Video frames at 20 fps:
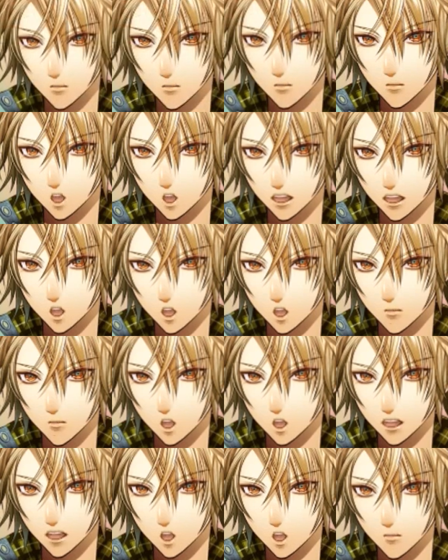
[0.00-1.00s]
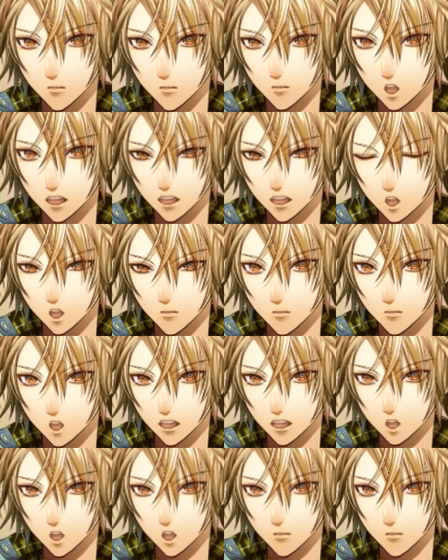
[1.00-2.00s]
Oh, Iki and Shin,
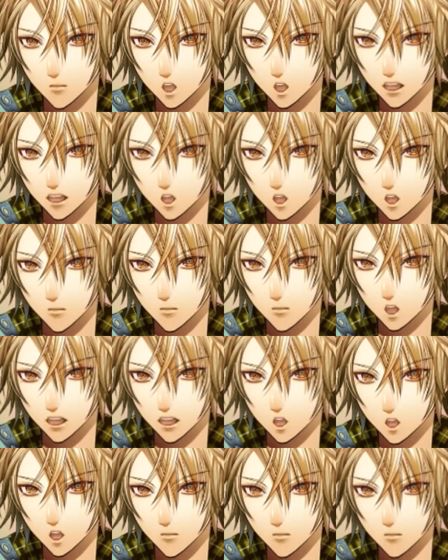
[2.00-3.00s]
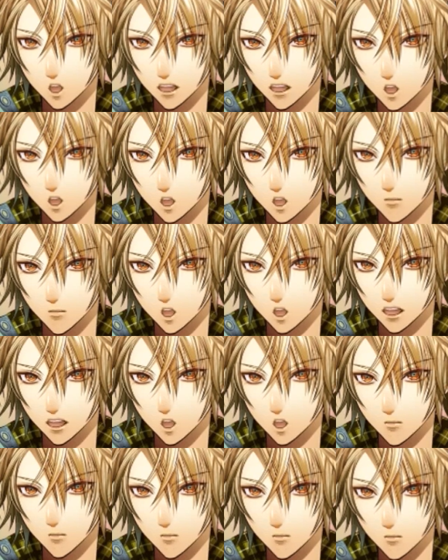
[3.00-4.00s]
target shooting, huh? An unusual
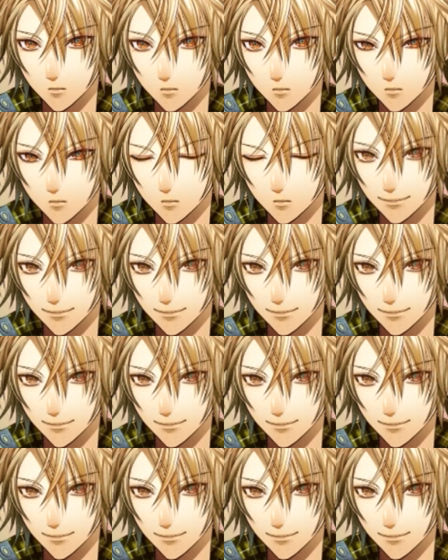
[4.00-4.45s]
combo.